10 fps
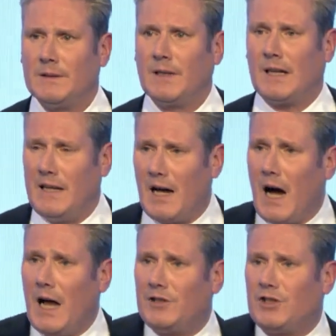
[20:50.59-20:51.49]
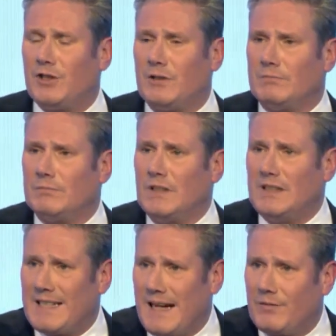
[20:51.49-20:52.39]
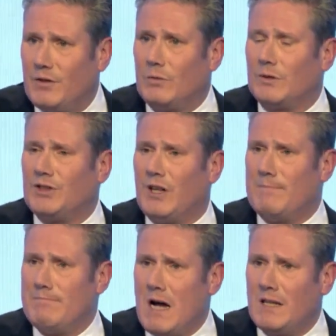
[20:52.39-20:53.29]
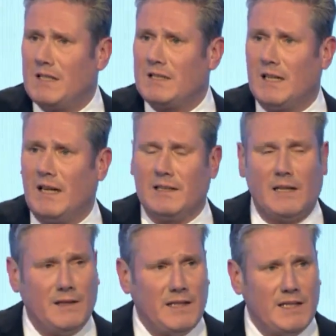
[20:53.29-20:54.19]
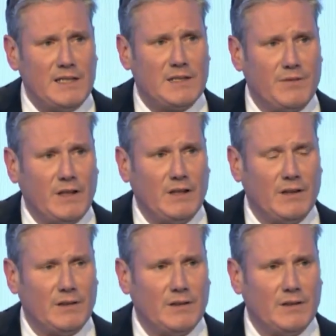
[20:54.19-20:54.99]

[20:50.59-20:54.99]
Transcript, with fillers: Clean hydrogen in South Yorkshire, Merseyside, and the east of England